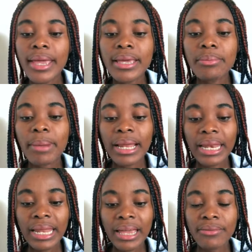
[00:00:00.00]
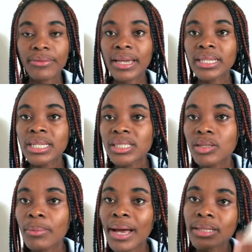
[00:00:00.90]
in my life. I needed
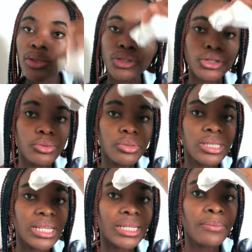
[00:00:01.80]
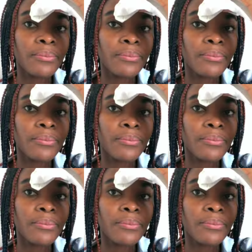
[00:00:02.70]
some attitudes that I